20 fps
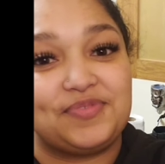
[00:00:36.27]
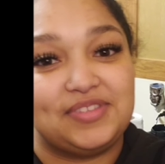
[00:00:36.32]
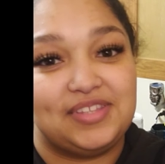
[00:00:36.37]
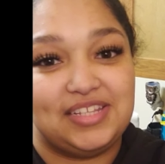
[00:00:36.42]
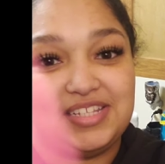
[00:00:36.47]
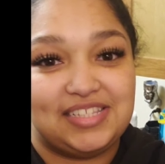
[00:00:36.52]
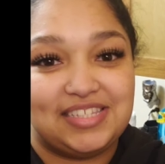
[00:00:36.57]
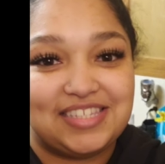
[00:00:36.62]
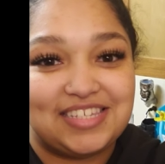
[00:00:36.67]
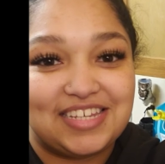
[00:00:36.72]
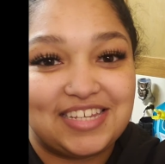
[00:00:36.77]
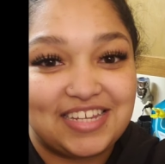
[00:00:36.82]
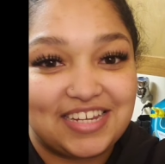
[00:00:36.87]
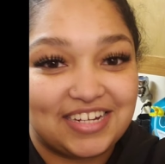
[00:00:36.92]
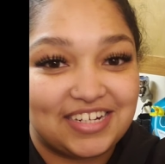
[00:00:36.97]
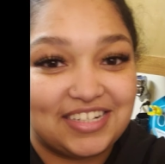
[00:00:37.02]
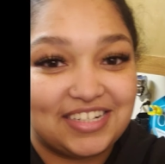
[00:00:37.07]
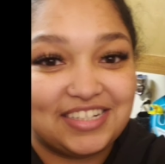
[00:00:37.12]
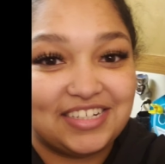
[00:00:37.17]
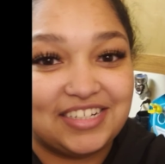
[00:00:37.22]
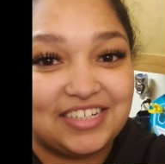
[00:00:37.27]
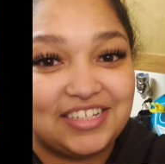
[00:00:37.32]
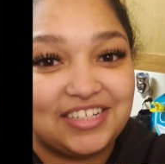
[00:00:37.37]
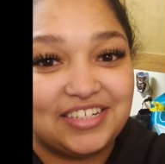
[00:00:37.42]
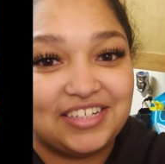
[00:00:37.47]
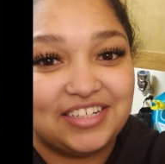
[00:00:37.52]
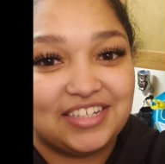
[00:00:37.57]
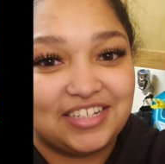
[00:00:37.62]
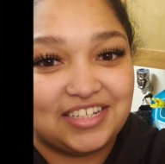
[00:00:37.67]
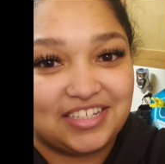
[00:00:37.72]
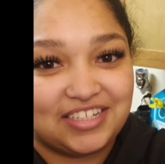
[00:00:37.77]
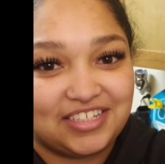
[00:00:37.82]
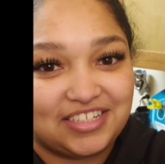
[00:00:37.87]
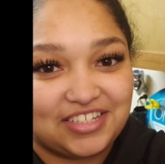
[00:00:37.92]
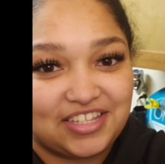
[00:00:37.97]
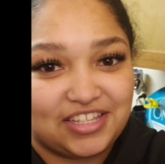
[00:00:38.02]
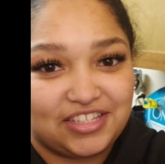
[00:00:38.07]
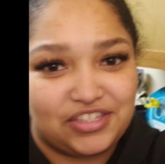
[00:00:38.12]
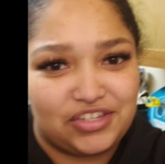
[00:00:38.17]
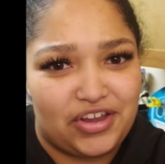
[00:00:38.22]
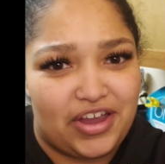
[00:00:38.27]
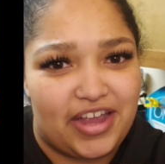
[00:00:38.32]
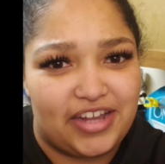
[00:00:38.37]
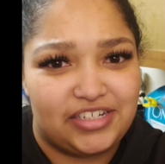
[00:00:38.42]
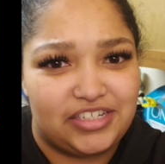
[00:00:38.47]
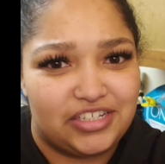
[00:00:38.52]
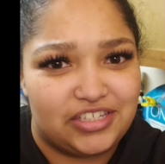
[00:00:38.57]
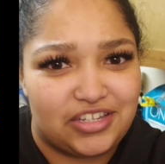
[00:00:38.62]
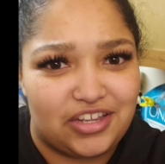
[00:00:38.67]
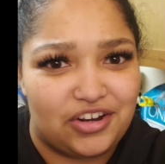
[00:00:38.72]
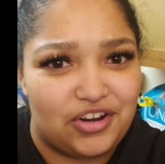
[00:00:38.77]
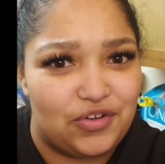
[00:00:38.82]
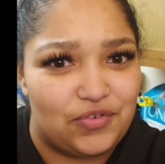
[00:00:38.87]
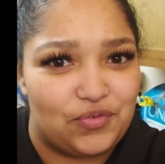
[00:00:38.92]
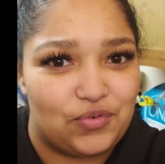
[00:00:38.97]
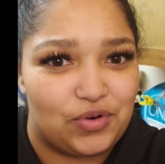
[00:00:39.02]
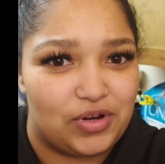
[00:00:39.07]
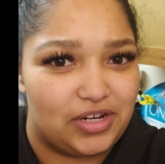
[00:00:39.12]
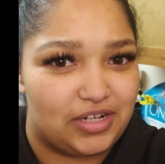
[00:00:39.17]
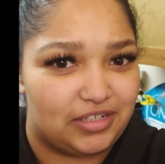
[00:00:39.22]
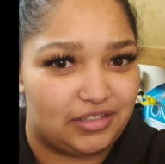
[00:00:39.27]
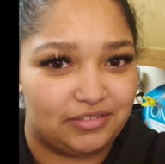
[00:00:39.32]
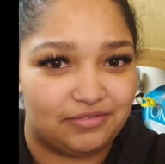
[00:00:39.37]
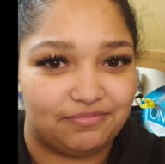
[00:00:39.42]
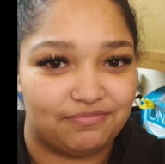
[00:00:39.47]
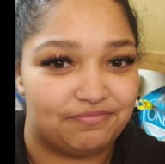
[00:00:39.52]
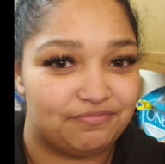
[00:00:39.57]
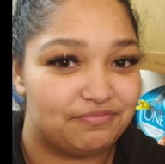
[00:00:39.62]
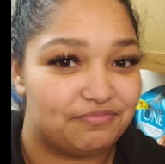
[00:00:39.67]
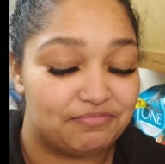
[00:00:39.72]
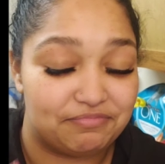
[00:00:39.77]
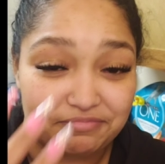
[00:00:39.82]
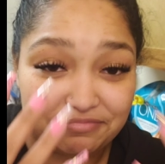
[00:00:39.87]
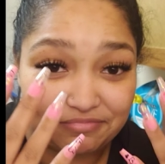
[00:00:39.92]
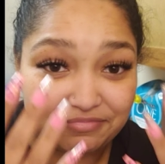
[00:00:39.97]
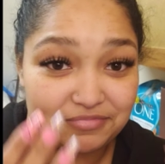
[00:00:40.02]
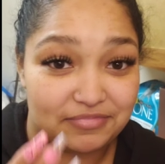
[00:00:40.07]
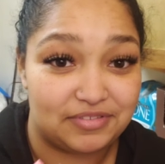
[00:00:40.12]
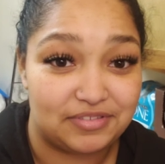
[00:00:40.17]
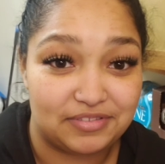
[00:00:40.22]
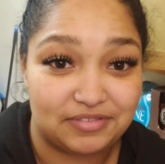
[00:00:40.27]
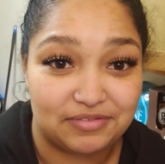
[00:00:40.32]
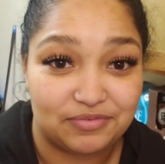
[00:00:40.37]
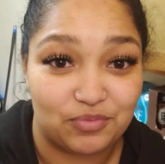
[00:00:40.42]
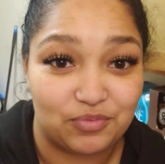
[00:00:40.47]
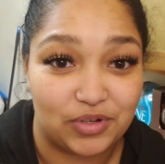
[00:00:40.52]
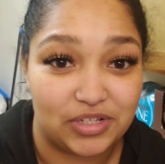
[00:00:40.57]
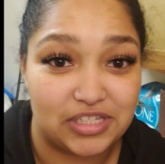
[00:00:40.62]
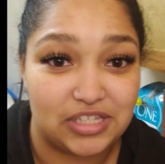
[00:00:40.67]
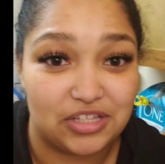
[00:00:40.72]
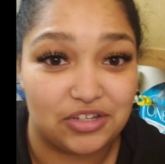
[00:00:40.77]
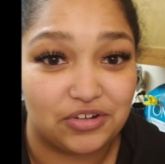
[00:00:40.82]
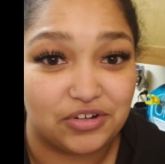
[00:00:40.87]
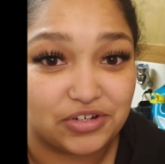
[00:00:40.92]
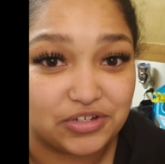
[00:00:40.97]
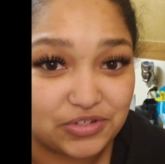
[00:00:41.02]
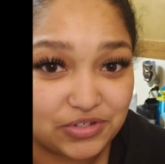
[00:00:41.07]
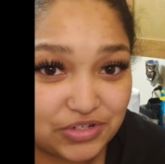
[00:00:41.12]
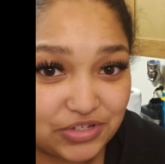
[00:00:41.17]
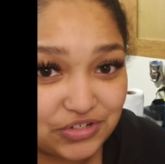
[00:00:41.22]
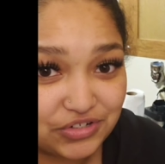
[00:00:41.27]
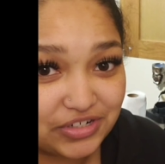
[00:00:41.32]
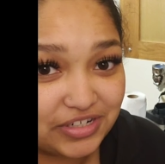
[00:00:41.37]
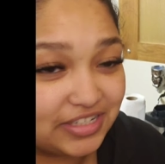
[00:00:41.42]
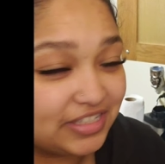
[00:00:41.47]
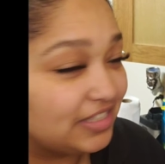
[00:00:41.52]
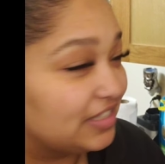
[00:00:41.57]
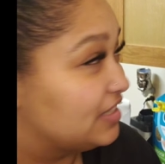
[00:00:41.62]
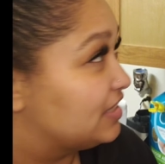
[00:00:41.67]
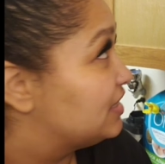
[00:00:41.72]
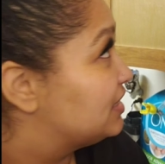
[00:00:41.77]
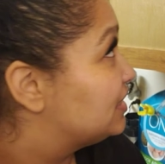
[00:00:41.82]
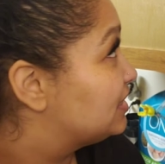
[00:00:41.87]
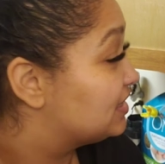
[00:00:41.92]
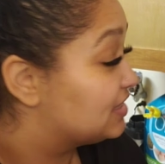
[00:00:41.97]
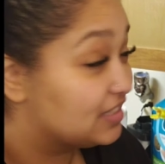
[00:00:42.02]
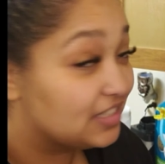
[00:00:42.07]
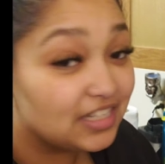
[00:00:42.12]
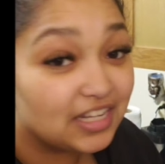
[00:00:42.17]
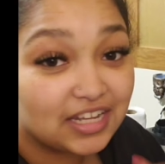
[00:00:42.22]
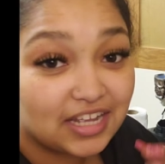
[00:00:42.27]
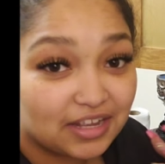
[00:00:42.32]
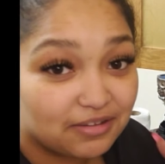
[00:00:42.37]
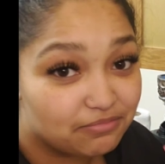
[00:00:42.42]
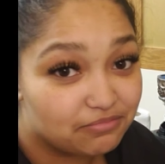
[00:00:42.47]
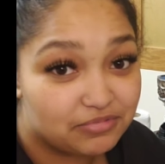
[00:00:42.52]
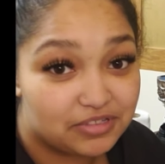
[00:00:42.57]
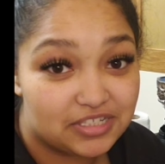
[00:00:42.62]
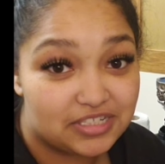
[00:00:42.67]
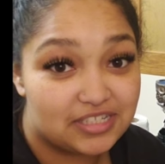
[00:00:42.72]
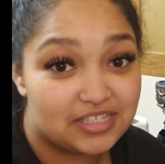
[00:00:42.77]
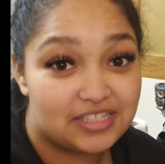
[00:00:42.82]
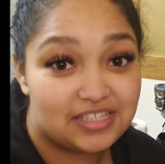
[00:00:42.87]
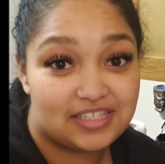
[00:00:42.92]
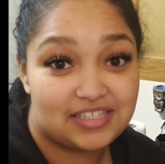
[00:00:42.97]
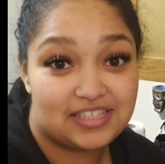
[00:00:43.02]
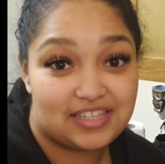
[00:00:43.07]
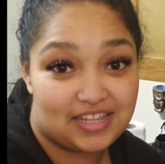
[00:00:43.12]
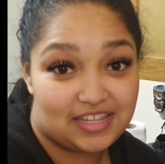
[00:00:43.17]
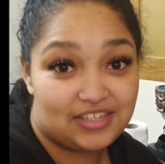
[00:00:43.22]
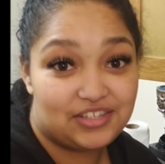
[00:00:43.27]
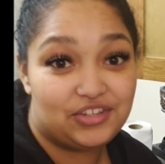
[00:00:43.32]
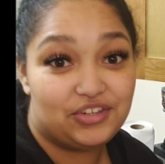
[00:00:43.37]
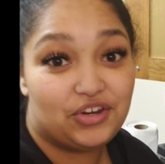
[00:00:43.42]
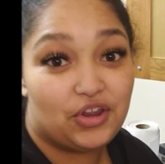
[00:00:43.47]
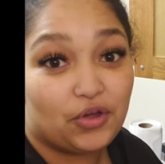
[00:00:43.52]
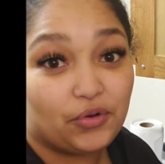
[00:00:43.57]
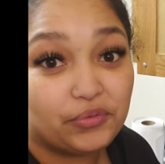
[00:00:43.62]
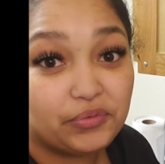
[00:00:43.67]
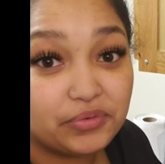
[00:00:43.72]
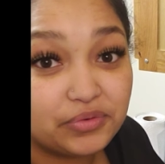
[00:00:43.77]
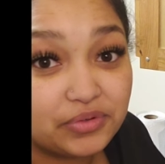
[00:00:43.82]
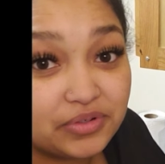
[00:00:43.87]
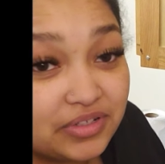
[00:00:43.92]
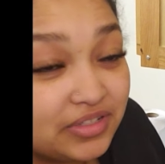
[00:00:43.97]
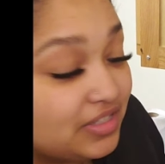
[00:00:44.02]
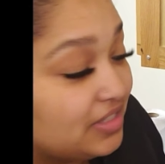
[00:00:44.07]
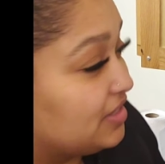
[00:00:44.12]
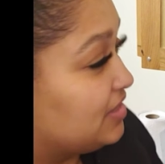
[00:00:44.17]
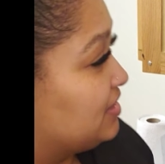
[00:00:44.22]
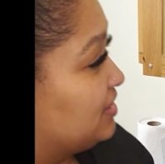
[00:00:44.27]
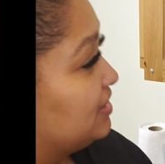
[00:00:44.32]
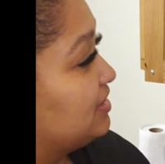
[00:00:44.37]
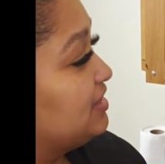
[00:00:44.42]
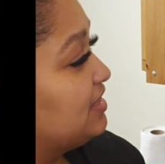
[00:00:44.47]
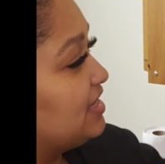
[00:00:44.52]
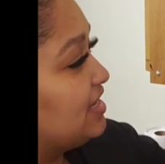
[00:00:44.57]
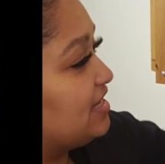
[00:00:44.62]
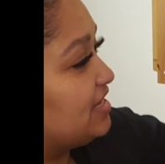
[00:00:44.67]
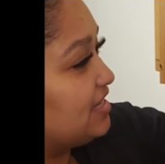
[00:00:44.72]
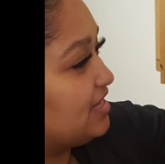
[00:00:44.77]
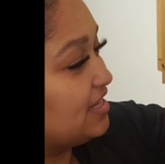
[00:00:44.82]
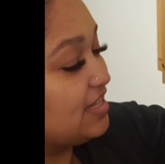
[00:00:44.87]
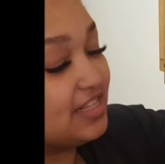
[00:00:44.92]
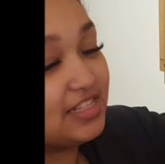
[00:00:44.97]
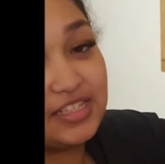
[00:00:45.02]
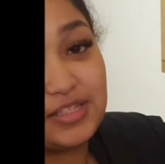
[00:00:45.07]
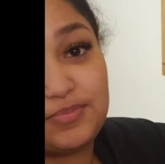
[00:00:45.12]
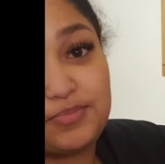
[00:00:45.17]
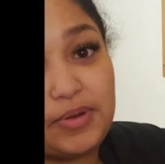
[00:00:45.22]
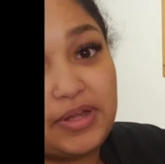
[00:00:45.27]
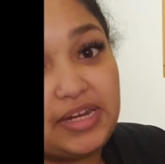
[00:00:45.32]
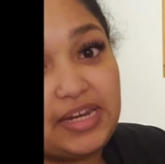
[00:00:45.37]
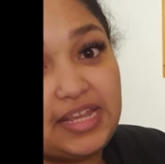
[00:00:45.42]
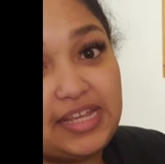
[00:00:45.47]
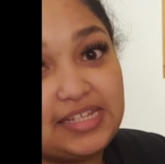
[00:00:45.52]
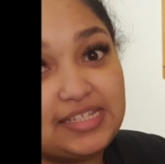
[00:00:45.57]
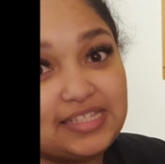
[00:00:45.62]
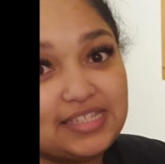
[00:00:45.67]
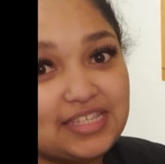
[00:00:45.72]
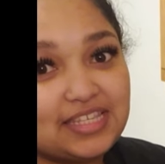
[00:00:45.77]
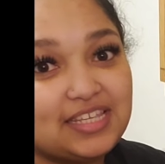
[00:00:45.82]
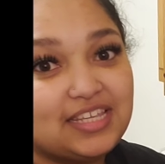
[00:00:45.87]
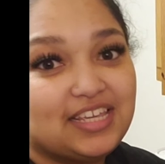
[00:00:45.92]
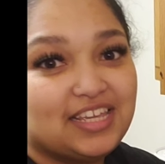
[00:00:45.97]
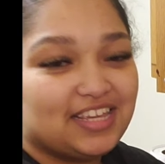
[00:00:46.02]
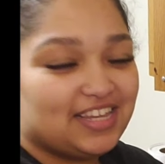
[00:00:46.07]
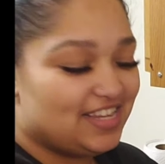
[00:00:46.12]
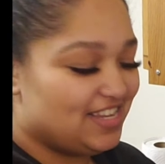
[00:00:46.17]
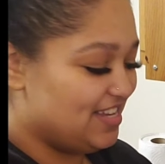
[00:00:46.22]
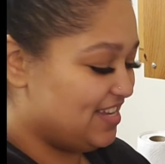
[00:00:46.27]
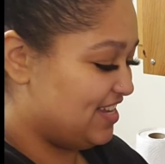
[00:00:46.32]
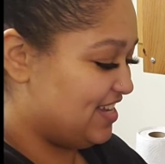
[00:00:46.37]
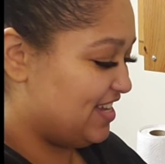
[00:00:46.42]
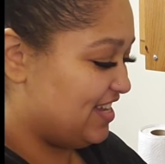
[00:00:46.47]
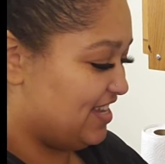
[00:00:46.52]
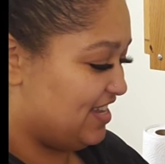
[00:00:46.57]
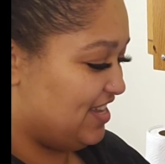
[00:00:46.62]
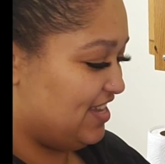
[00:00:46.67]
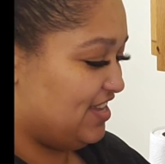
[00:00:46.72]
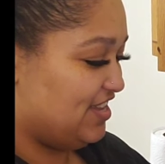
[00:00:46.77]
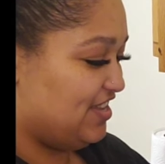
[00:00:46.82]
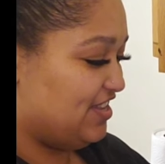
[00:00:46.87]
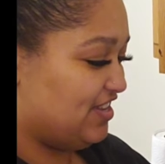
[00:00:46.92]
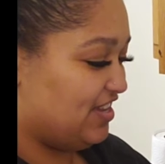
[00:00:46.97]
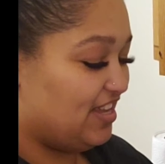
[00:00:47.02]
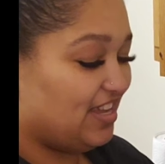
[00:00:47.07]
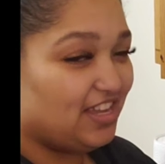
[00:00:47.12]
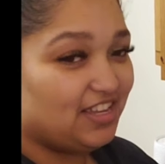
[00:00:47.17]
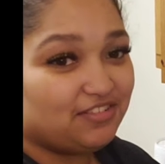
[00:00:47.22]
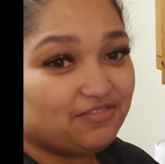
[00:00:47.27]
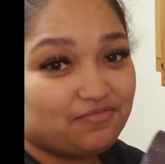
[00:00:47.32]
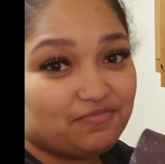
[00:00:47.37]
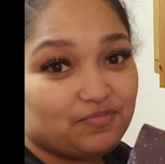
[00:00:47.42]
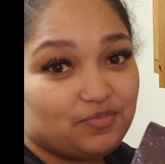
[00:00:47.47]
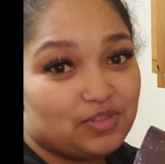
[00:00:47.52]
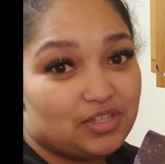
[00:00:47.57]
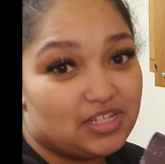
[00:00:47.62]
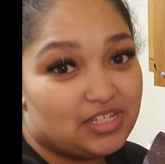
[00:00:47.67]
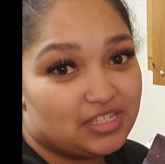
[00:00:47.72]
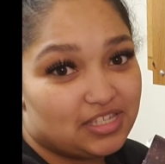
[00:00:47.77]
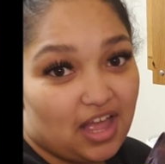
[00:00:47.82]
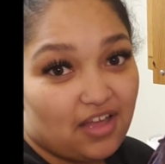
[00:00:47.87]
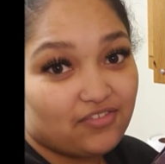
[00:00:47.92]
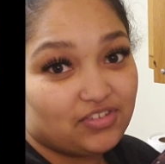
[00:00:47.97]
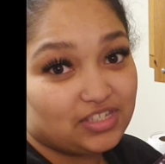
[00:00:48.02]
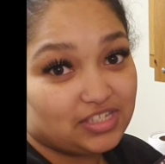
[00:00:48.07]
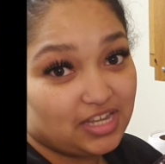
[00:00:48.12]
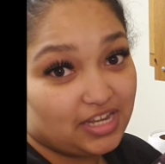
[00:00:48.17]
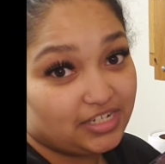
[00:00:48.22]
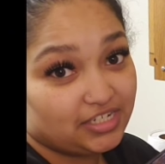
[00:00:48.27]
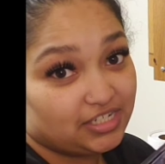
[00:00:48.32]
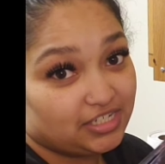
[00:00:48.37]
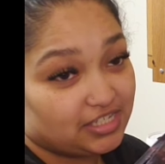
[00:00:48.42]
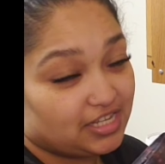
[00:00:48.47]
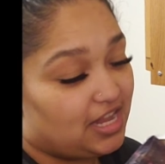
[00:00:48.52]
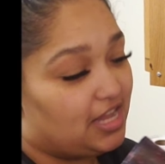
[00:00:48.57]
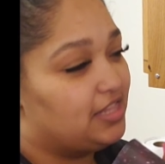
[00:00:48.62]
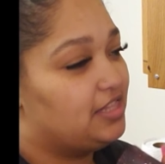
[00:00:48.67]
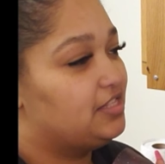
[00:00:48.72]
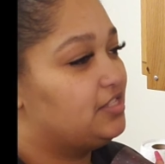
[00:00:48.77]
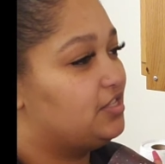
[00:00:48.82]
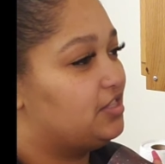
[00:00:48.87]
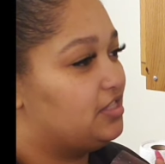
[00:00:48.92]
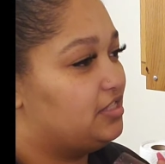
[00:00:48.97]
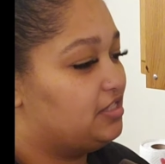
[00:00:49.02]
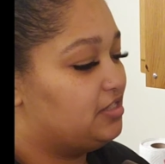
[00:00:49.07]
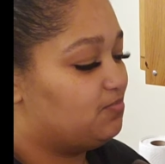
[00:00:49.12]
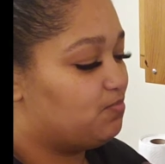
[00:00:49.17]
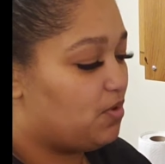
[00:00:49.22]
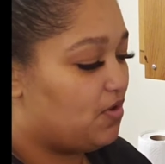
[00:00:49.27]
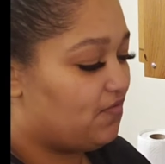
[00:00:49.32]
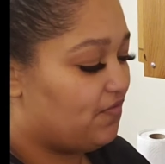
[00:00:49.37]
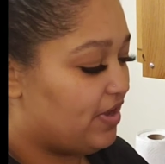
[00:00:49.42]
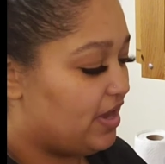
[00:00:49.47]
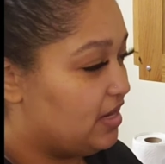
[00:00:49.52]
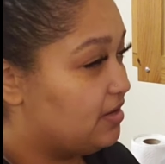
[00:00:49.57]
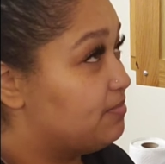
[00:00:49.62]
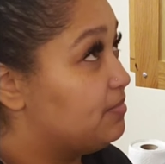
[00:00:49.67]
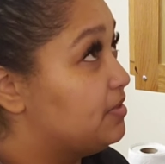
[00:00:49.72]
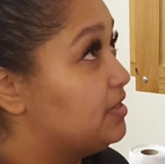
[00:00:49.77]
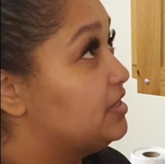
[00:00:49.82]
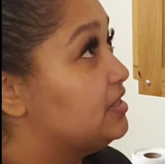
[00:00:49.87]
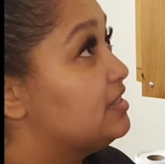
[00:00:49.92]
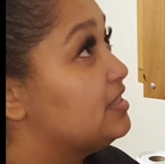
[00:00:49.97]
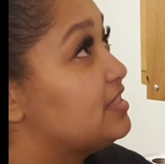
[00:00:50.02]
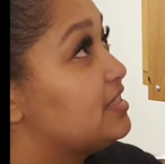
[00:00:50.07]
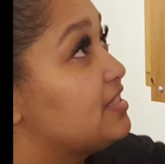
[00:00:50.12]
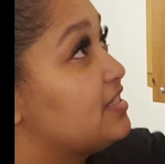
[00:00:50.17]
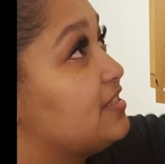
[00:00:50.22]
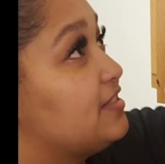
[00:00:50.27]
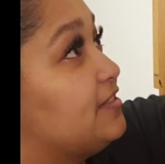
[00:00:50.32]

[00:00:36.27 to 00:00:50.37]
Let's see here. And sorry, I just got off work, went to the grocery store. I'm just, you know, it's Mondays. Okay, this obviously I just got, so this is my vitamins.